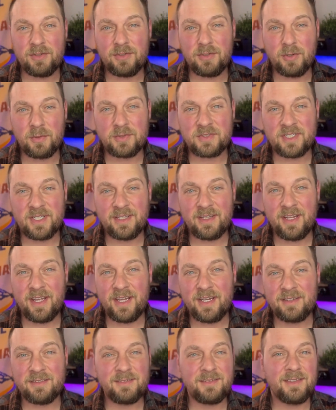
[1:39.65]
no
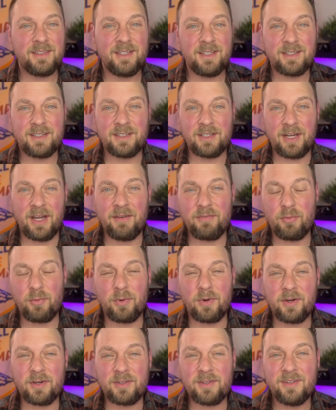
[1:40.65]
sunlight, get off
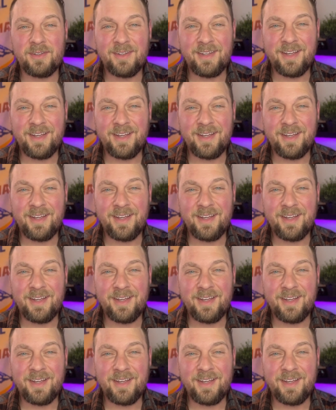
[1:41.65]
work,